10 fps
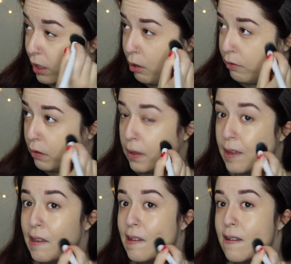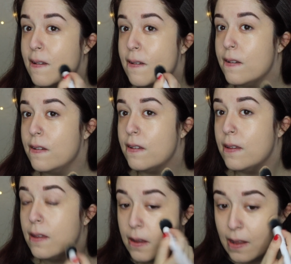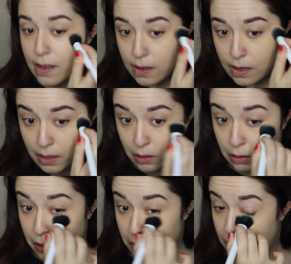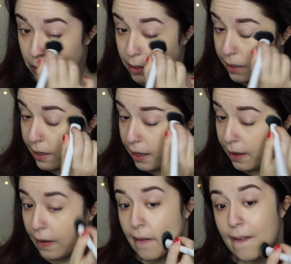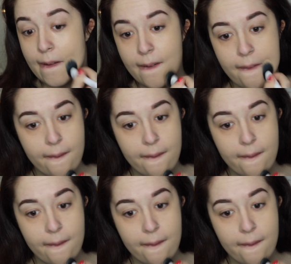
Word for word: hopefully it'll look okay.